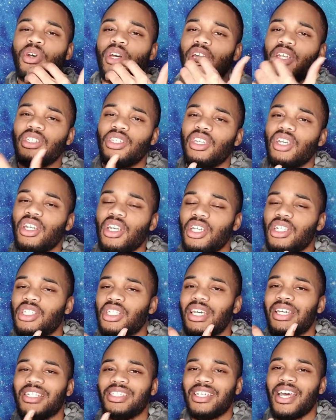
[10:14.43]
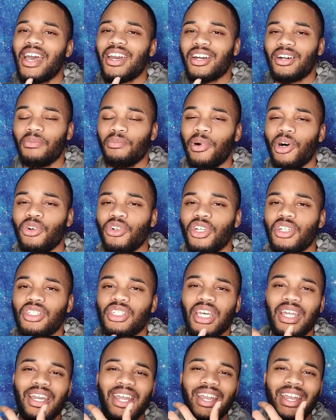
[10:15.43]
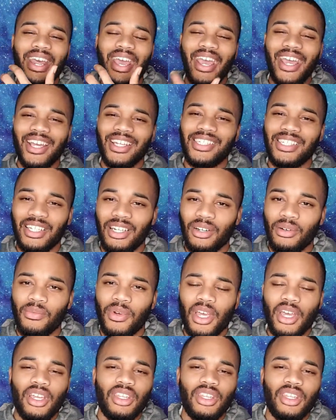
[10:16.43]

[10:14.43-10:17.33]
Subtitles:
into these exact components and enhancing them.